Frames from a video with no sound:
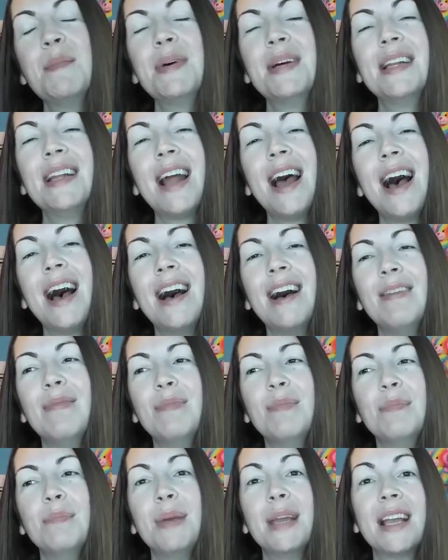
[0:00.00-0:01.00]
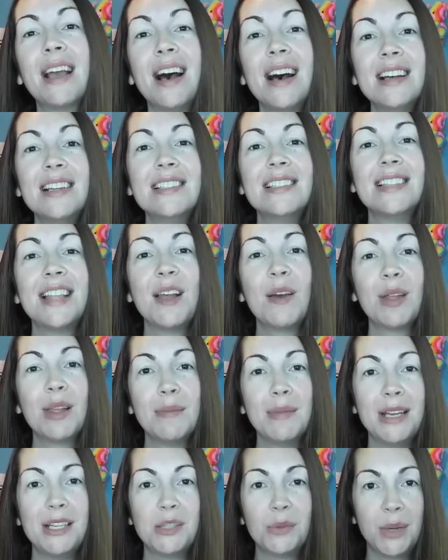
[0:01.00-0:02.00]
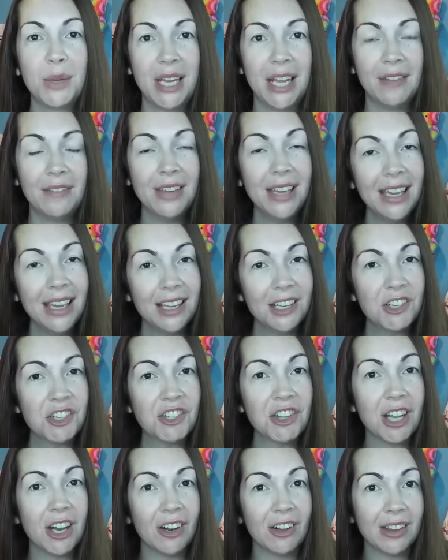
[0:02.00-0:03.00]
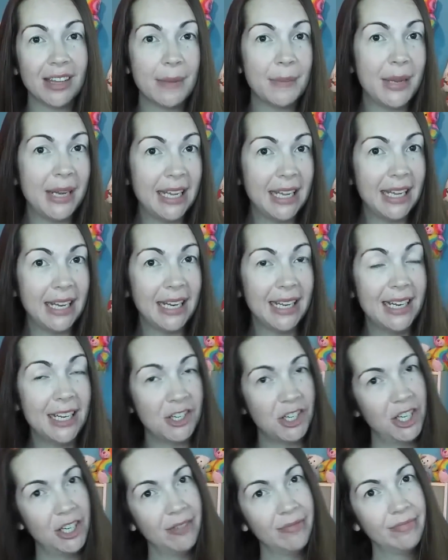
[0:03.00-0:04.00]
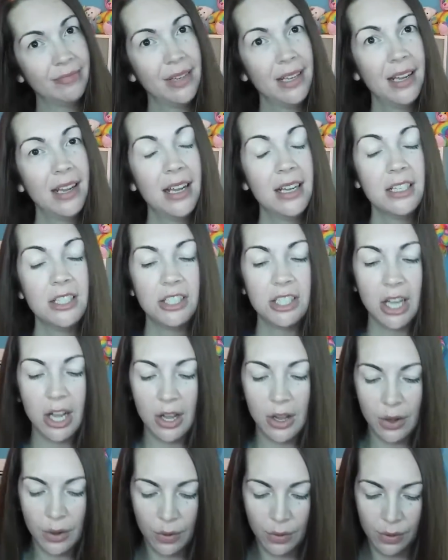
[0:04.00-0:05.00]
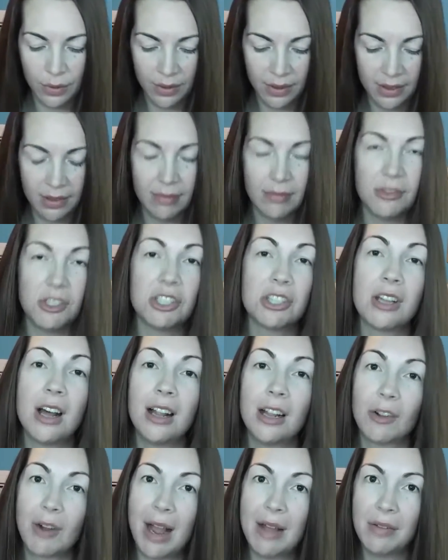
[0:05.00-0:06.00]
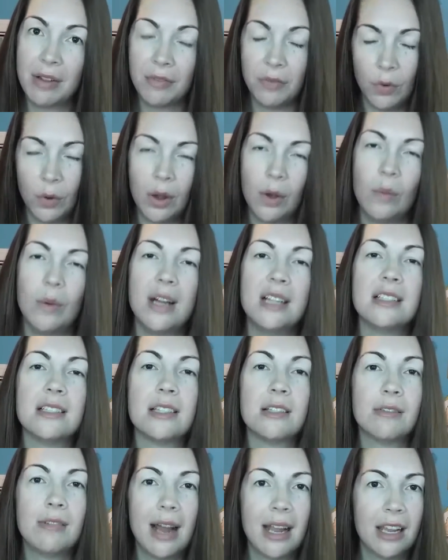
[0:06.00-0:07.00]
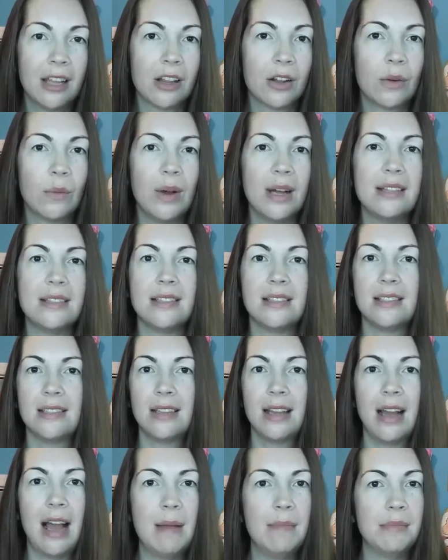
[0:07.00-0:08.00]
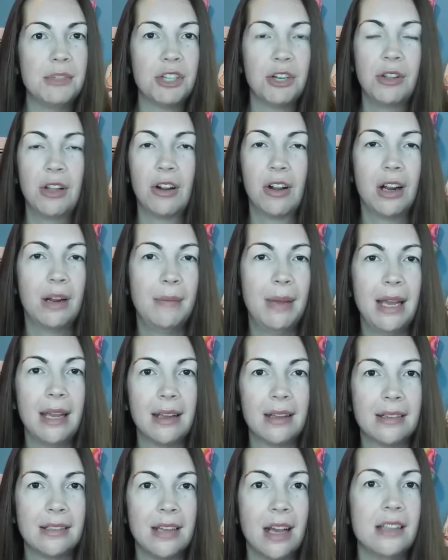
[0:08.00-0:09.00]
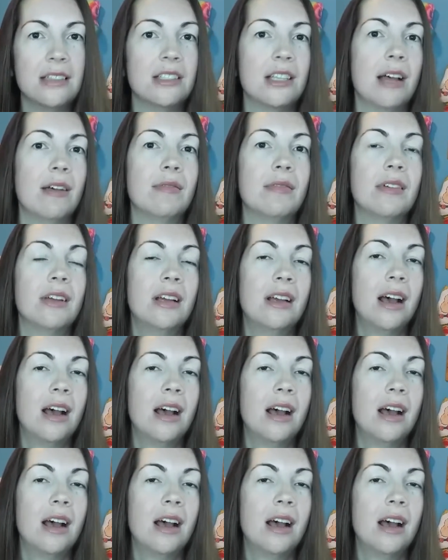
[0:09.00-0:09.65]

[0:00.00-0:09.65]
But because they only made 20 of each, they're limited edition. So just the holographic foil ones. The regular ones, I'm sure they're going to make tons of.